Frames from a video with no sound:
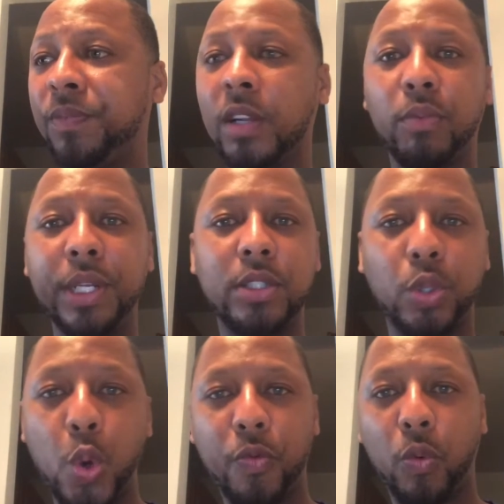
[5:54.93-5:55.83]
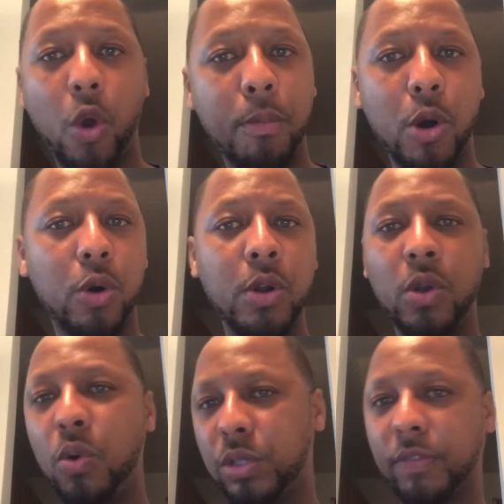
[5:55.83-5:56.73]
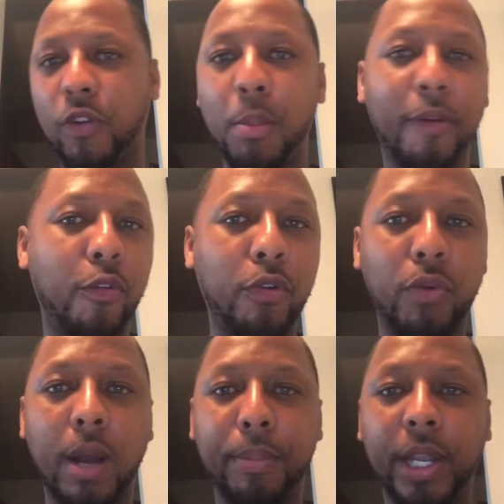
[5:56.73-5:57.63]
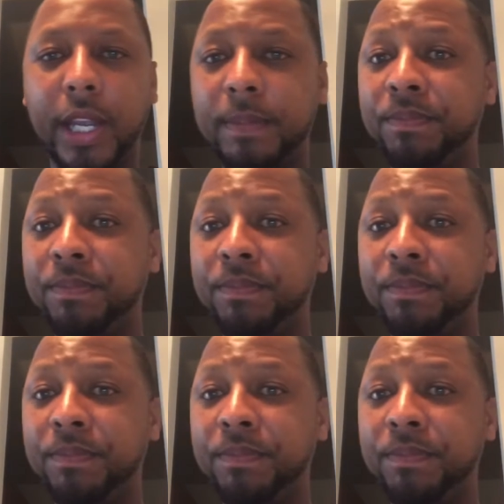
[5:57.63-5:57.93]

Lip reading: when he took over Romo, who was a former 4th round pick. And,